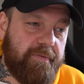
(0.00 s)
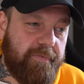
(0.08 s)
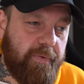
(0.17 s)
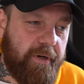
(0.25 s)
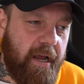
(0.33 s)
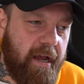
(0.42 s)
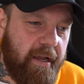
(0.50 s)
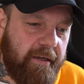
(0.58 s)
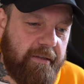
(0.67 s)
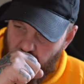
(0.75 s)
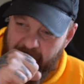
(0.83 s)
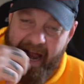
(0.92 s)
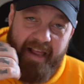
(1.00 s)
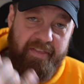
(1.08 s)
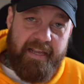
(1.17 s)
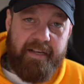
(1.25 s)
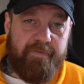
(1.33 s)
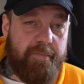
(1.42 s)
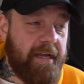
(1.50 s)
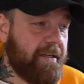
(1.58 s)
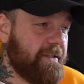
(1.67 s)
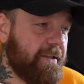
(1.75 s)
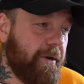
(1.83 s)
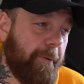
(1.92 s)
And when I when I think of
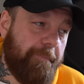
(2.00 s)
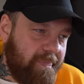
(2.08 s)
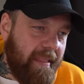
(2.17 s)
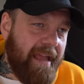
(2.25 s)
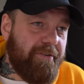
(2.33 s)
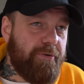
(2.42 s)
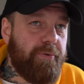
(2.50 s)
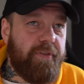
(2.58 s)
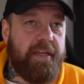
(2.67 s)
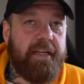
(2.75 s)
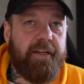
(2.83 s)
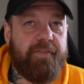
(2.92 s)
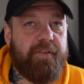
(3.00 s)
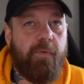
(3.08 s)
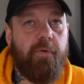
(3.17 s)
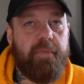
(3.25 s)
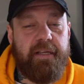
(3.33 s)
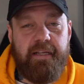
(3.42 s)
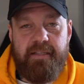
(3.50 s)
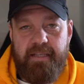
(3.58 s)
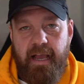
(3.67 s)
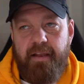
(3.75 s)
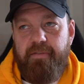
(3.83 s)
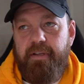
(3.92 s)
mecha though, I do think of someone being
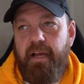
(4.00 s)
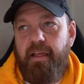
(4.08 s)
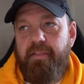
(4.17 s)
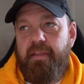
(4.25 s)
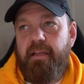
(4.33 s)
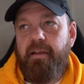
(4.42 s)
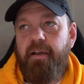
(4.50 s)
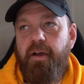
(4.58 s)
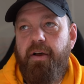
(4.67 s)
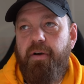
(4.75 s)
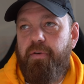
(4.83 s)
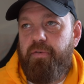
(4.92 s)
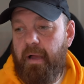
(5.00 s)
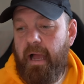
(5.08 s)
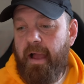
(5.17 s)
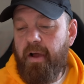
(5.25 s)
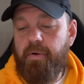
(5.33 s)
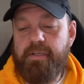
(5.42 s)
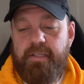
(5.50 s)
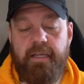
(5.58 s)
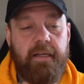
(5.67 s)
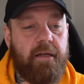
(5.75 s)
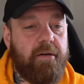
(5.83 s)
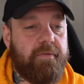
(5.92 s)
inside of it. I think of I always
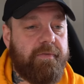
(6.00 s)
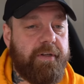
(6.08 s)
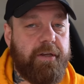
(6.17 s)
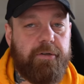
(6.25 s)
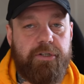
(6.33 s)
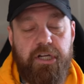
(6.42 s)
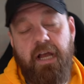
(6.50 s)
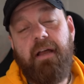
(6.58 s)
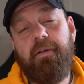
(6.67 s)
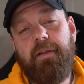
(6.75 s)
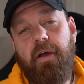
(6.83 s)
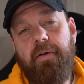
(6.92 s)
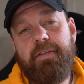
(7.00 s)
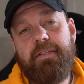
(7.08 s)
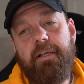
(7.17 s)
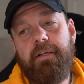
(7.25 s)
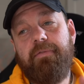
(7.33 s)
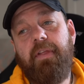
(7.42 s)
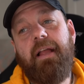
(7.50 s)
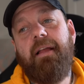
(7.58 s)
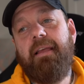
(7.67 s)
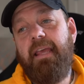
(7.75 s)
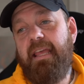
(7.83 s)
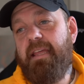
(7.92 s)
think of an inner child. I always think of like
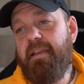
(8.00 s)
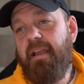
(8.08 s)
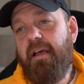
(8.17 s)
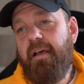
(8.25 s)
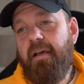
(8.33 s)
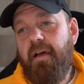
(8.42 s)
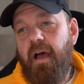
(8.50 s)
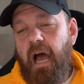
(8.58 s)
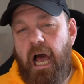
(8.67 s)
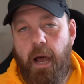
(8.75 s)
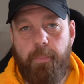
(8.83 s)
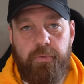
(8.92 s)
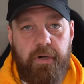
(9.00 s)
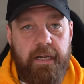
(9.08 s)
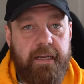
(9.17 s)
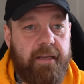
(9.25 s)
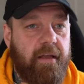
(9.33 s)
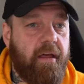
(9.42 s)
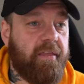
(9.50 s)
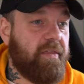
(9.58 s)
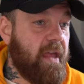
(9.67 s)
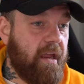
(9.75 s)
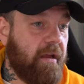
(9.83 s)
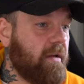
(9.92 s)
a kid operating a
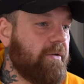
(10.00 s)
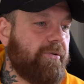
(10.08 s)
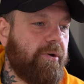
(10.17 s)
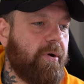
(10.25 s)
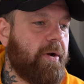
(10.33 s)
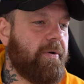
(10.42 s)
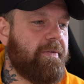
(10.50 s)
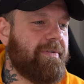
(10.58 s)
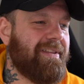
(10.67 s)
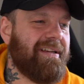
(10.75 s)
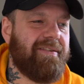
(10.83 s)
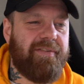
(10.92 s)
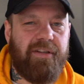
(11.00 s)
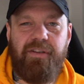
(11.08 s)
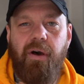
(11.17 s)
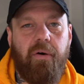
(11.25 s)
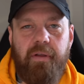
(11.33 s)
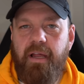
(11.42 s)
thing. You know, I don't ever think of an adult.